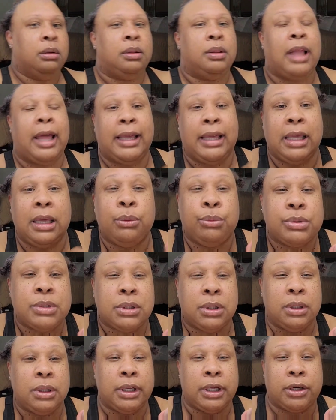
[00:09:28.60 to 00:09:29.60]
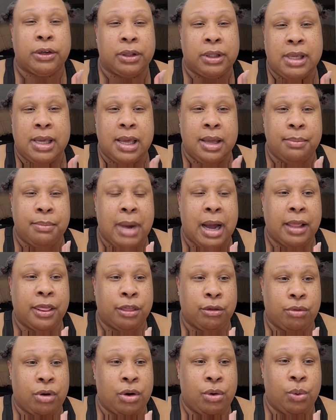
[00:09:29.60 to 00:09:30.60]
like it was literally in my
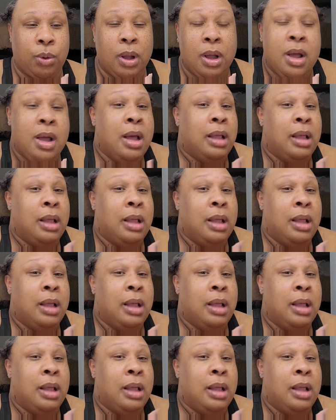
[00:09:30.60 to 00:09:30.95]
throat.